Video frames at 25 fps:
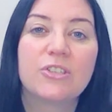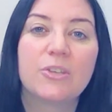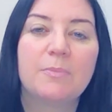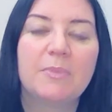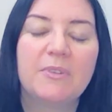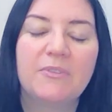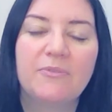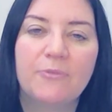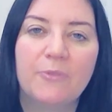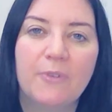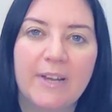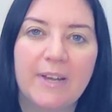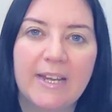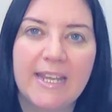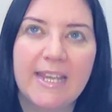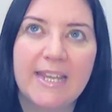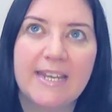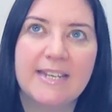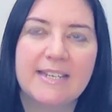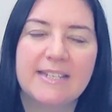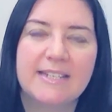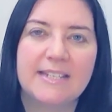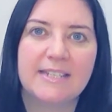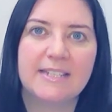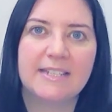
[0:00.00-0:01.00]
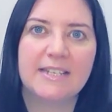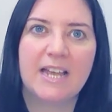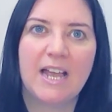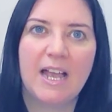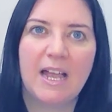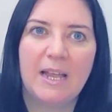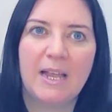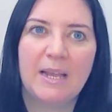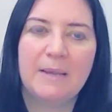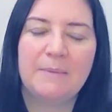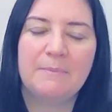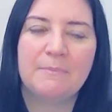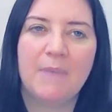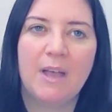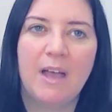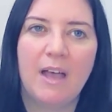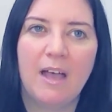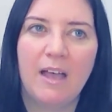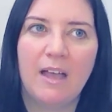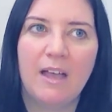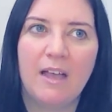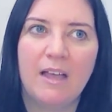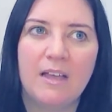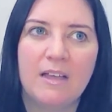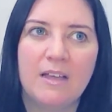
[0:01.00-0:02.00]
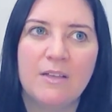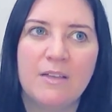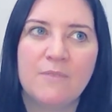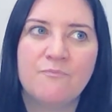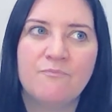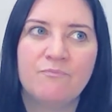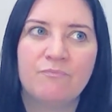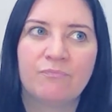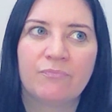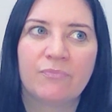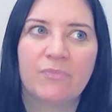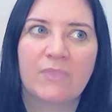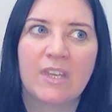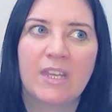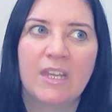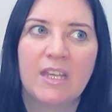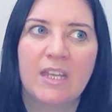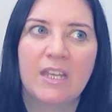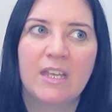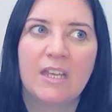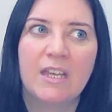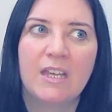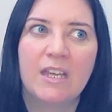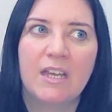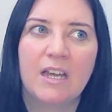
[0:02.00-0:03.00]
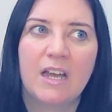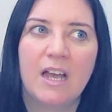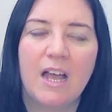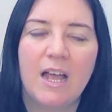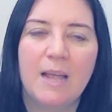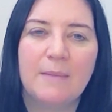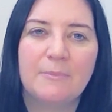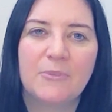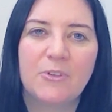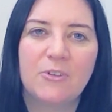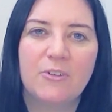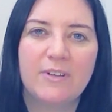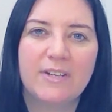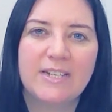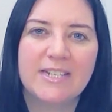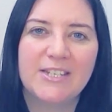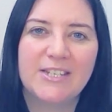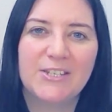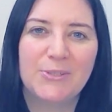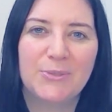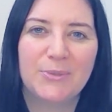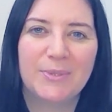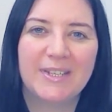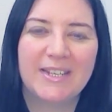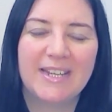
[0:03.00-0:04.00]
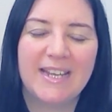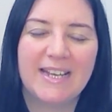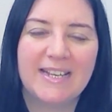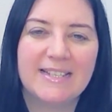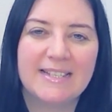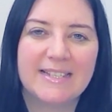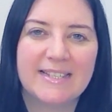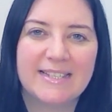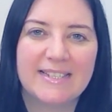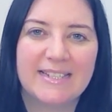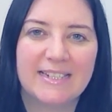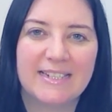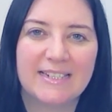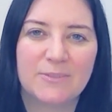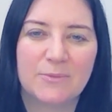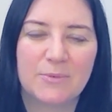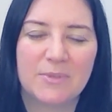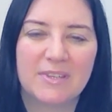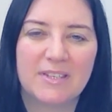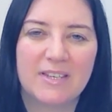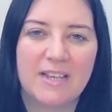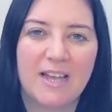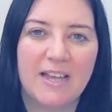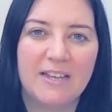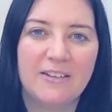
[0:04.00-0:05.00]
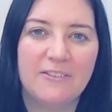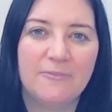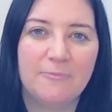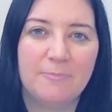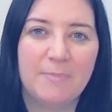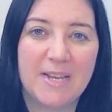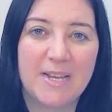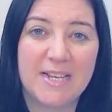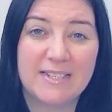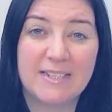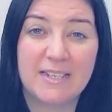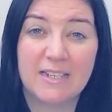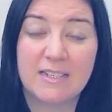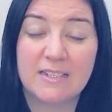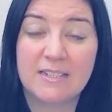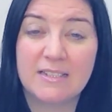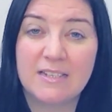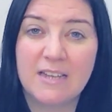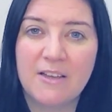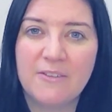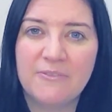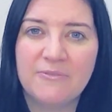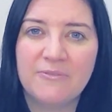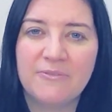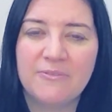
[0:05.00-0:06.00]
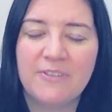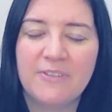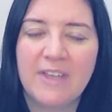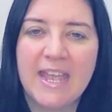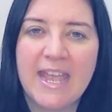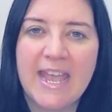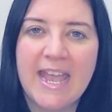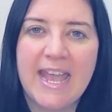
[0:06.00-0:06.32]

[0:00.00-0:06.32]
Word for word: So before I get into time, I'm going to again stick with kind of basic stuff.